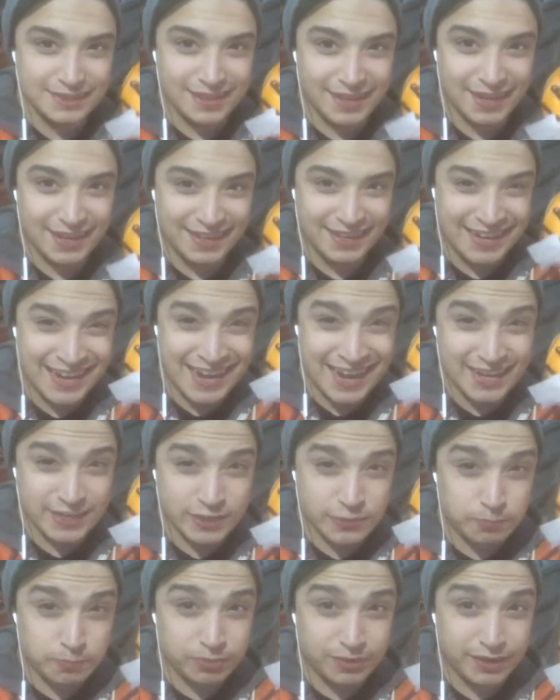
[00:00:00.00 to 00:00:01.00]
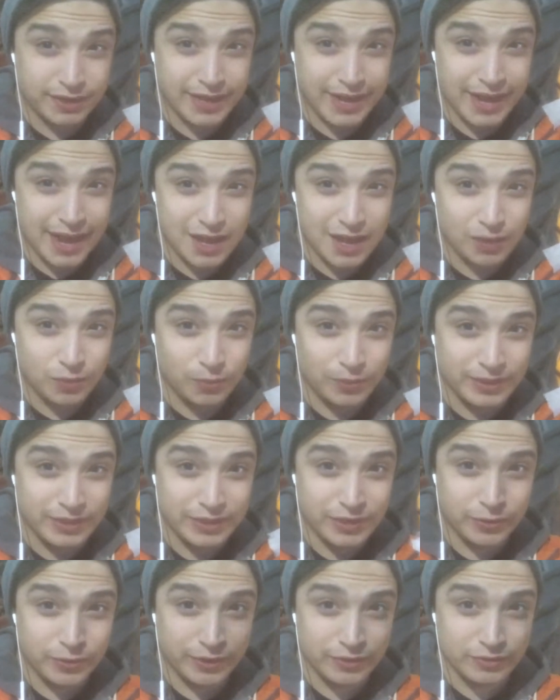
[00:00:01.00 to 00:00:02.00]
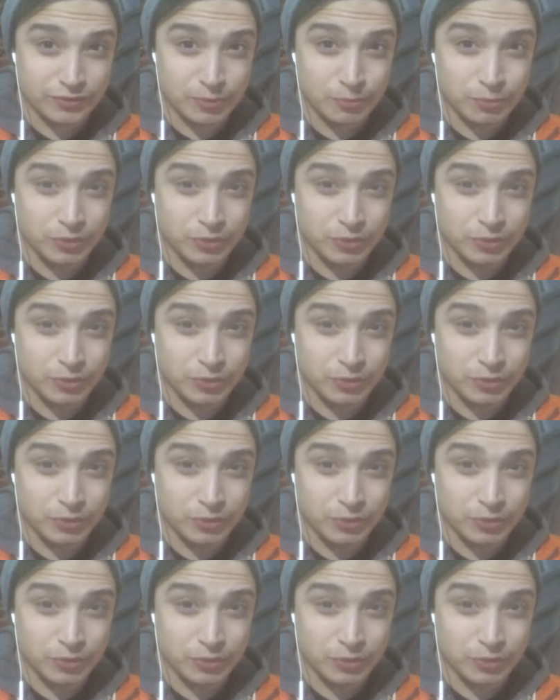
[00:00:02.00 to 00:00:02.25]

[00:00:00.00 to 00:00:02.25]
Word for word: a nice, pretty Halloween donut. So I'm